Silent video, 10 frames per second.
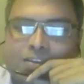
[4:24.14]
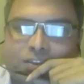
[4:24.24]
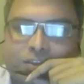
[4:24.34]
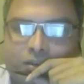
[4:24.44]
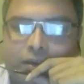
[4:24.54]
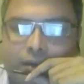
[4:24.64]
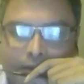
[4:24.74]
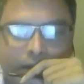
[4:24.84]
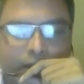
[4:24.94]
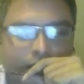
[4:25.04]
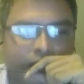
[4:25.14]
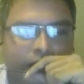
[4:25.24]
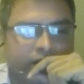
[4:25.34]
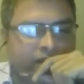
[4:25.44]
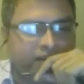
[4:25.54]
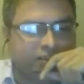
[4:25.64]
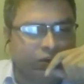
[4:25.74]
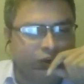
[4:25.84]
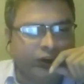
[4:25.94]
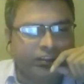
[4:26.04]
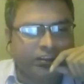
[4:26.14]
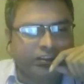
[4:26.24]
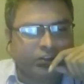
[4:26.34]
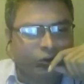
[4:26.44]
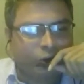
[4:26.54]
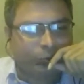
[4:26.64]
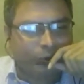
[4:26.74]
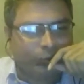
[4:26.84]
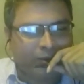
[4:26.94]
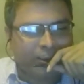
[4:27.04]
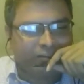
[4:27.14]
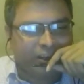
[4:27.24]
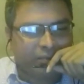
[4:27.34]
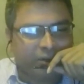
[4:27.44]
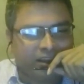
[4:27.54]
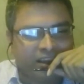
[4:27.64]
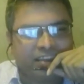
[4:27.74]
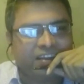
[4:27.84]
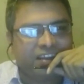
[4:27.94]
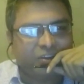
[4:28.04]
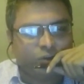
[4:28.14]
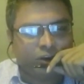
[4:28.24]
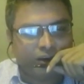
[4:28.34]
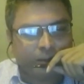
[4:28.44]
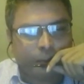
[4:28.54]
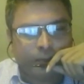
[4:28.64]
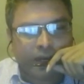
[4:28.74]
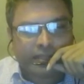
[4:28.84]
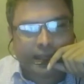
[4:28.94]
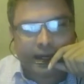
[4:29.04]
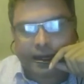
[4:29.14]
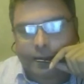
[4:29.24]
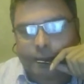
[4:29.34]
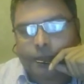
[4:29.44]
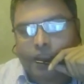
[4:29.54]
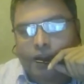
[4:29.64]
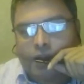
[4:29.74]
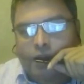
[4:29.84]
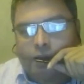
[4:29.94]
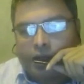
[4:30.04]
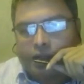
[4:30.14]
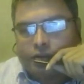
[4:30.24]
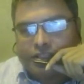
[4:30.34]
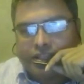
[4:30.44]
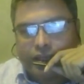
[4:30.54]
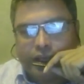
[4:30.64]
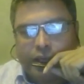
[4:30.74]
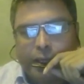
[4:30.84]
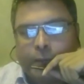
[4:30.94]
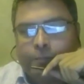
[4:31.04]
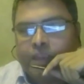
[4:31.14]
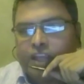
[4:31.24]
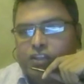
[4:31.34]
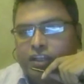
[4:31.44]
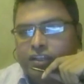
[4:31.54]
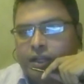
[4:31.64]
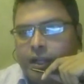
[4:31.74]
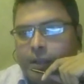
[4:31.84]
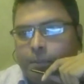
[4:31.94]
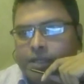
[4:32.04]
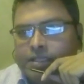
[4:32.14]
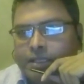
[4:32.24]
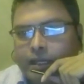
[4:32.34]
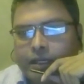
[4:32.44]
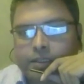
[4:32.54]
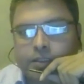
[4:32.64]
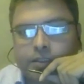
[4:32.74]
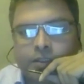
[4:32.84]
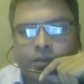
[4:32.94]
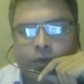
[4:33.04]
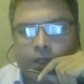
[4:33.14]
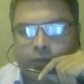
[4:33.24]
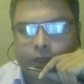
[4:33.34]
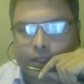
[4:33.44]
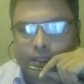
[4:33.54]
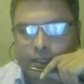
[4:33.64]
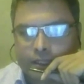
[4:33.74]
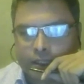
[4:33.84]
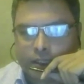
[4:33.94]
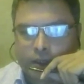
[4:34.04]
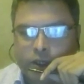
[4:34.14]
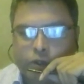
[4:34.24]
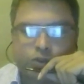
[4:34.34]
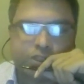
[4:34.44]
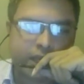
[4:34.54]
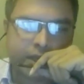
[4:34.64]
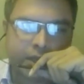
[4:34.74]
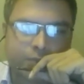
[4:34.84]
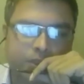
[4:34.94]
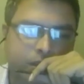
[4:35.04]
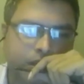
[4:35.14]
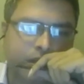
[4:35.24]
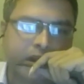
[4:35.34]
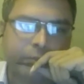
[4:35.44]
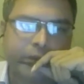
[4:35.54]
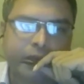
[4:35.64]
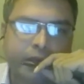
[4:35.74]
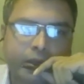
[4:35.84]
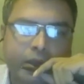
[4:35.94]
So, I think so, or probably even a bit higher. I do not remember exactly. But you see, actually the numbers, right? Whatever the new signups that are coming